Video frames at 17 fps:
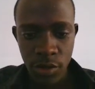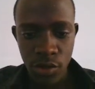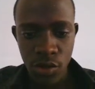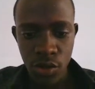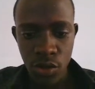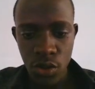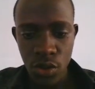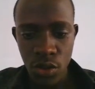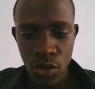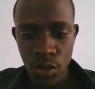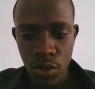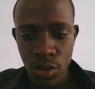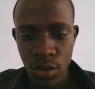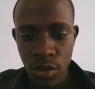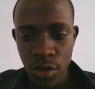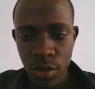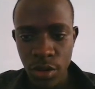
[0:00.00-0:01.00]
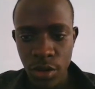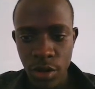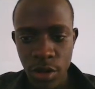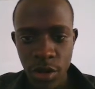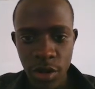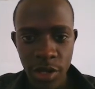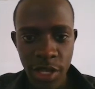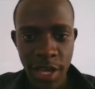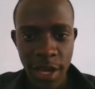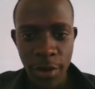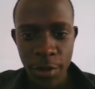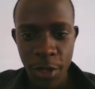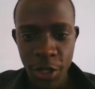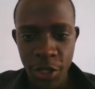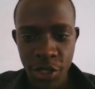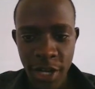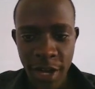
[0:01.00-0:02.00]
so here
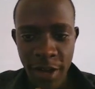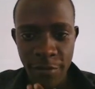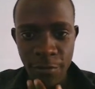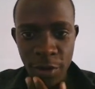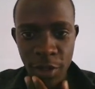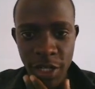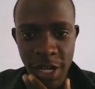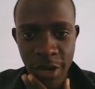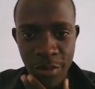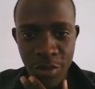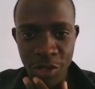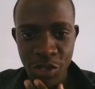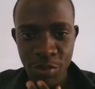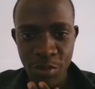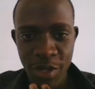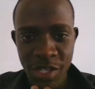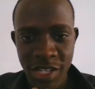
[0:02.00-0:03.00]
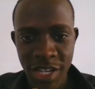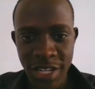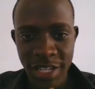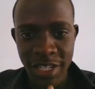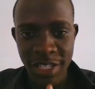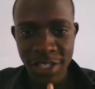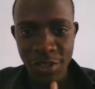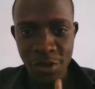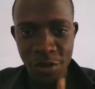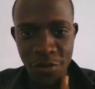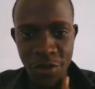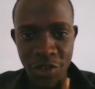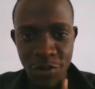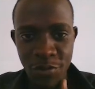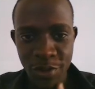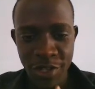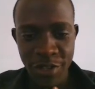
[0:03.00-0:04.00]
we're going to have welcome recipes and a list of
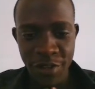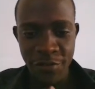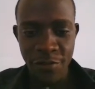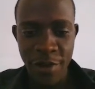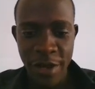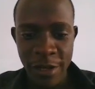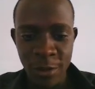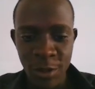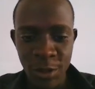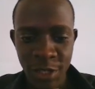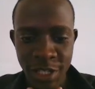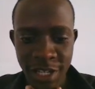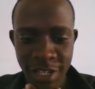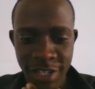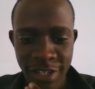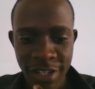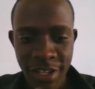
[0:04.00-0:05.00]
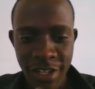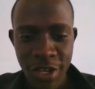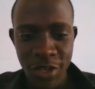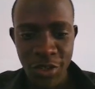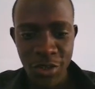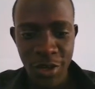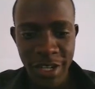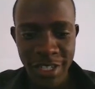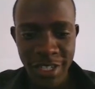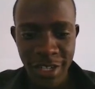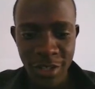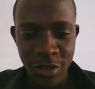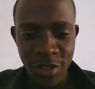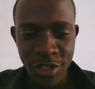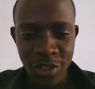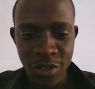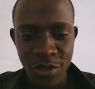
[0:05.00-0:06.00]
recipes if we are logged in so what
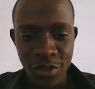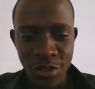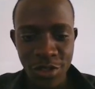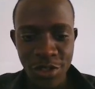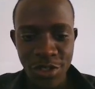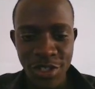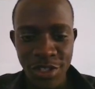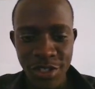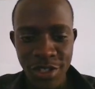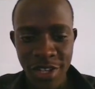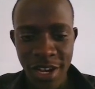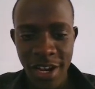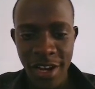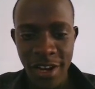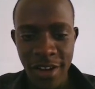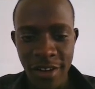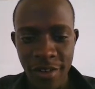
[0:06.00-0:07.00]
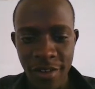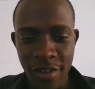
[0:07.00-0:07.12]
i'll do is to use uh,